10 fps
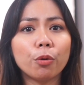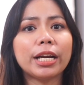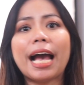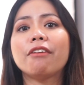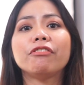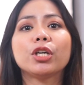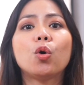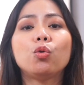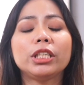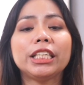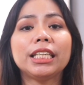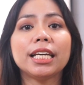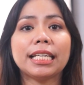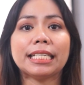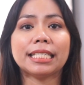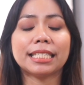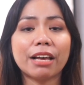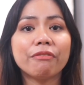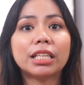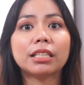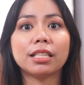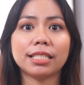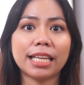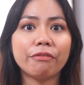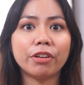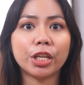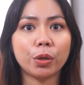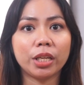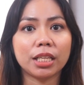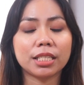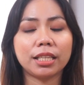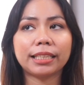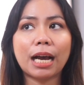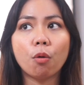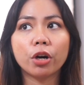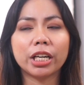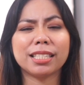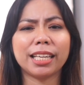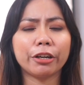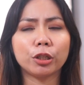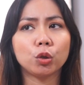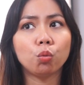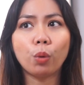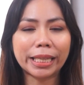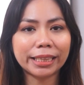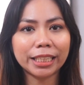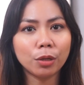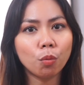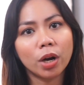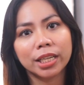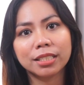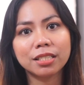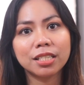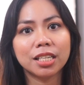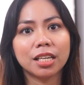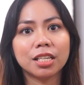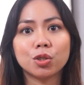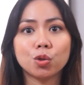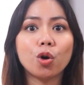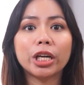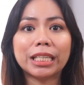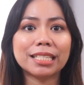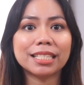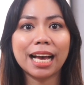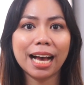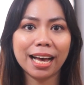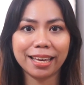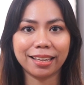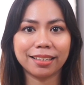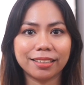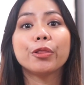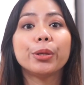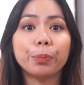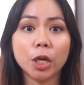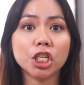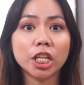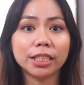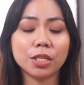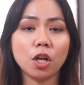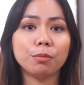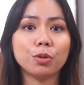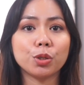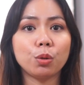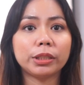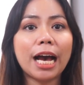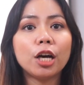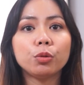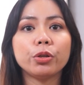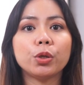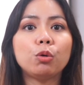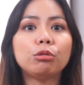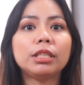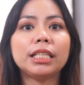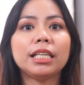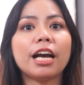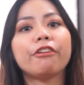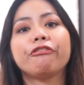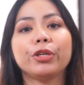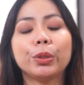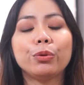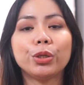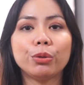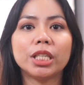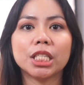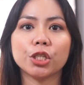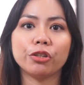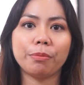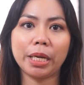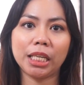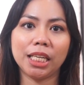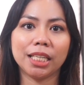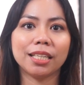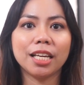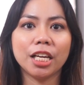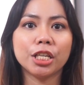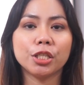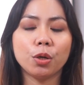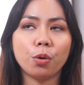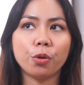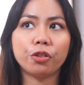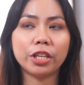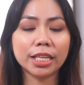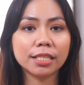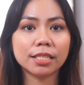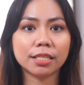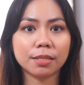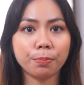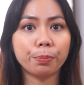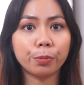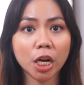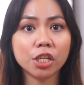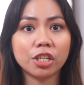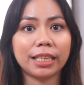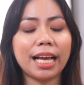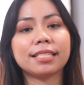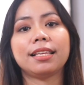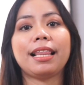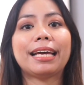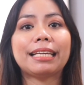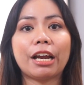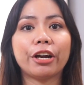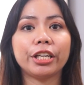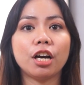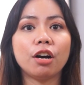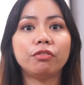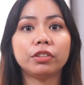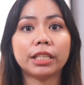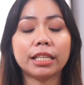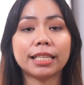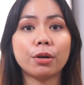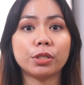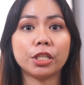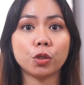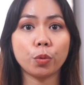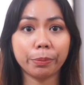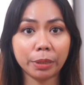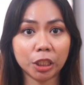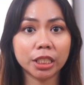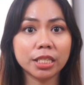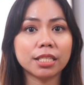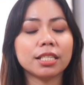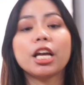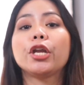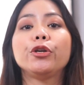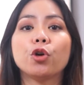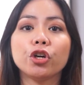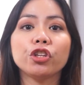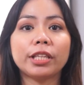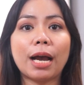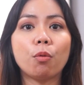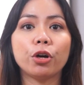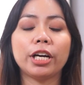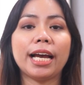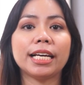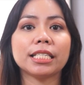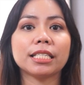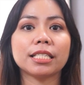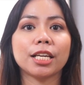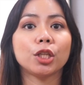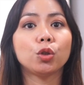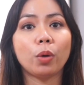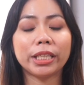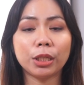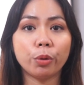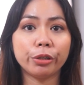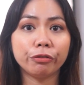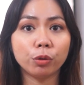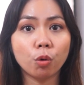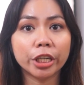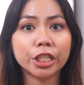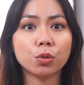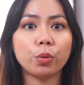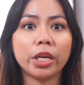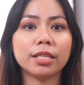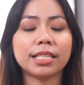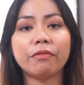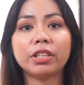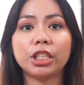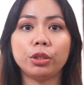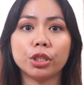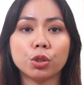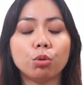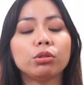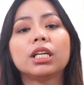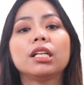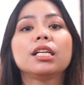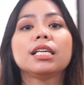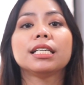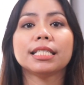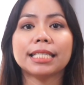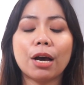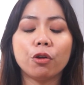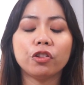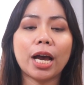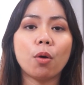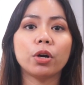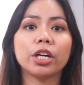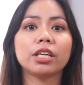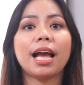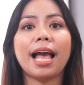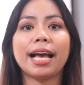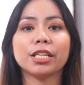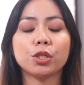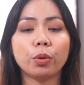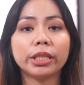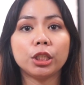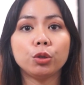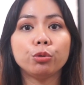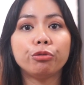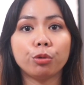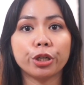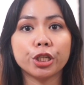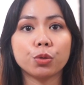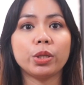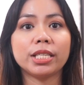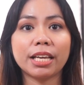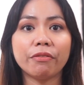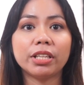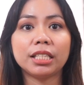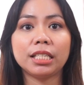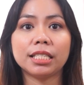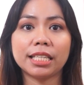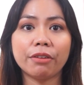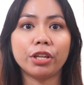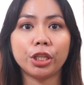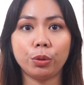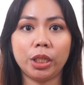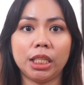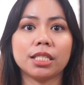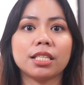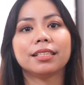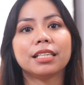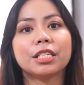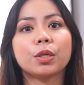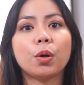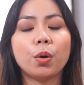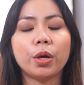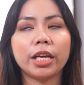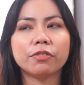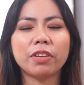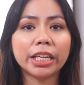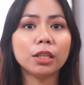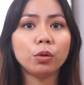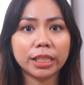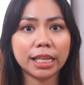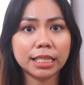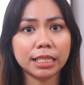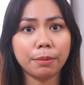having only 77 units, and the tower is like around 21 stories high. The project is almost sold out with only a few units remaining. So this project has a land area of 10,000 square meters. North Tower has 21 floors with 70 units total. South Tower has 22 floors with 77 units. So it's very low dense. As I